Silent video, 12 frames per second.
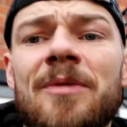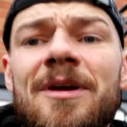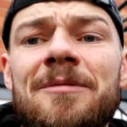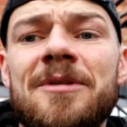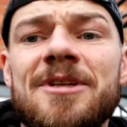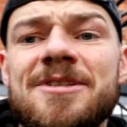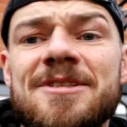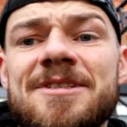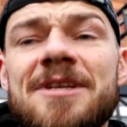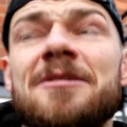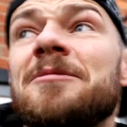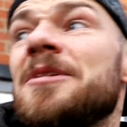Amy doesn't
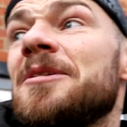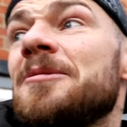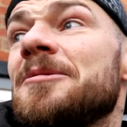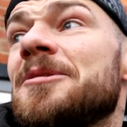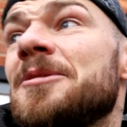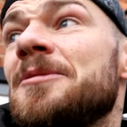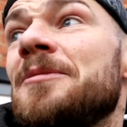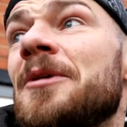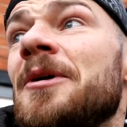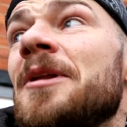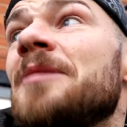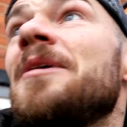seem to be doing too
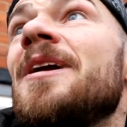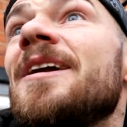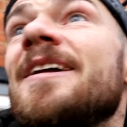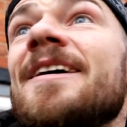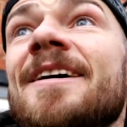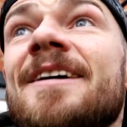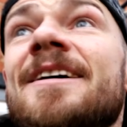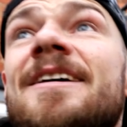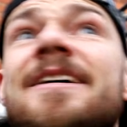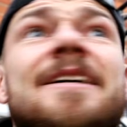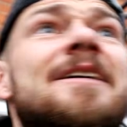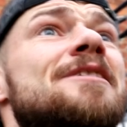good at the minute.
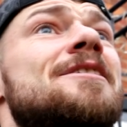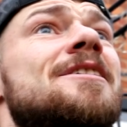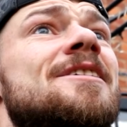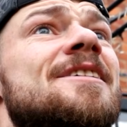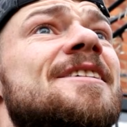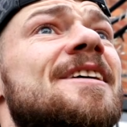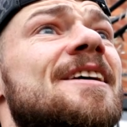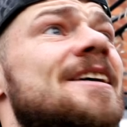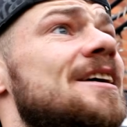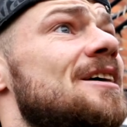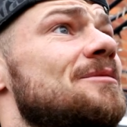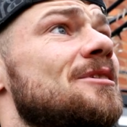She's, I
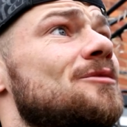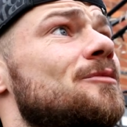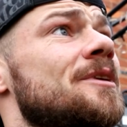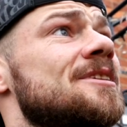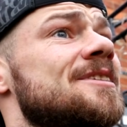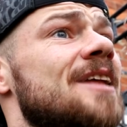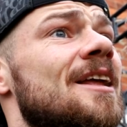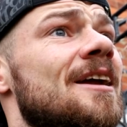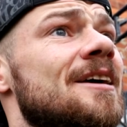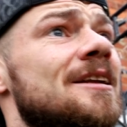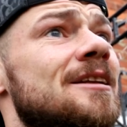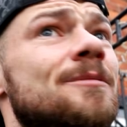mean, it's Wednesday,
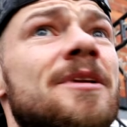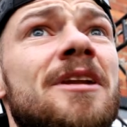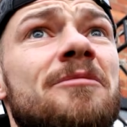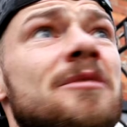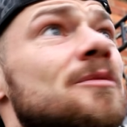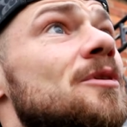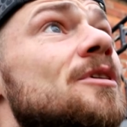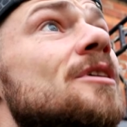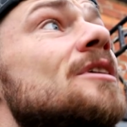like a little bit nippy, but